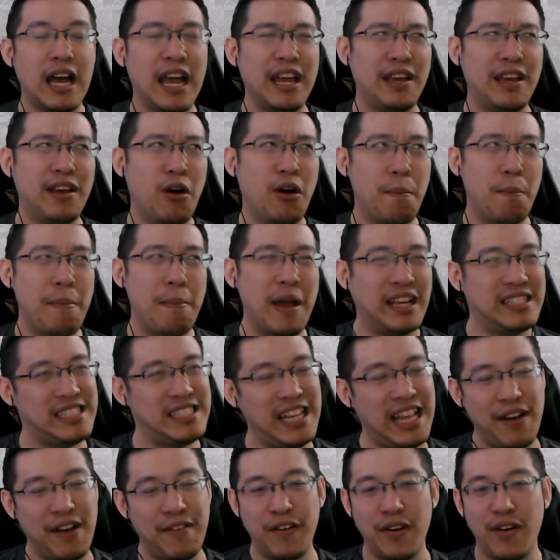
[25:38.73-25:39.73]
I got max
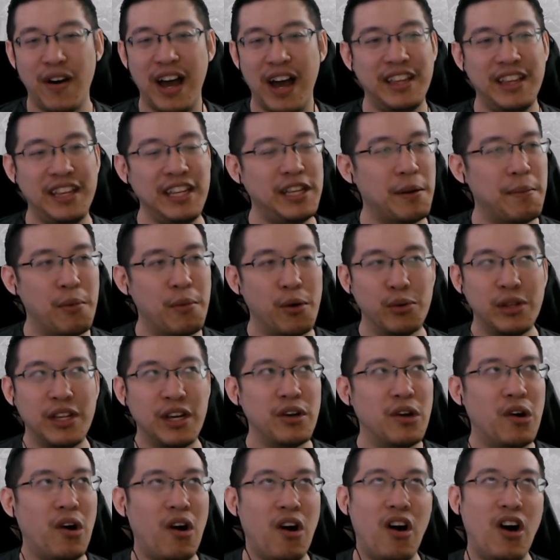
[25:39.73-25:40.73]
level. I did the
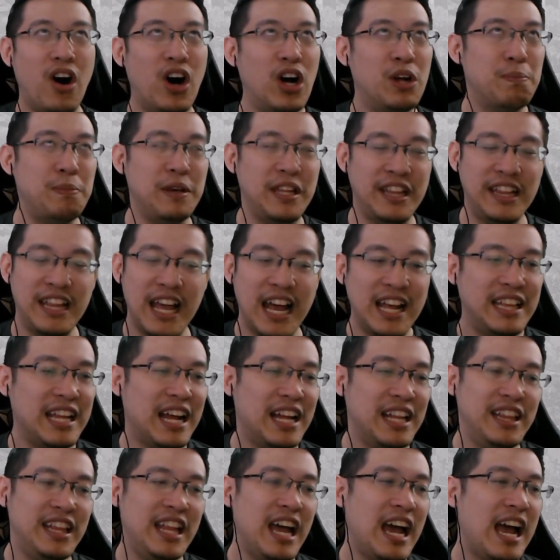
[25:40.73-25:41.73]
Molten Core. Been there,
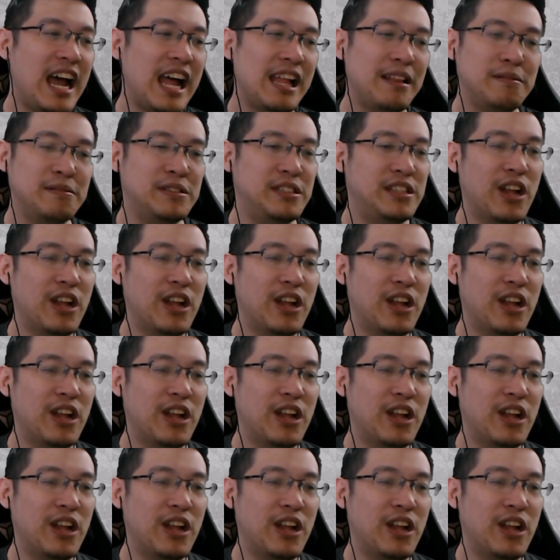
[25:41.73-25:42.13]
done that.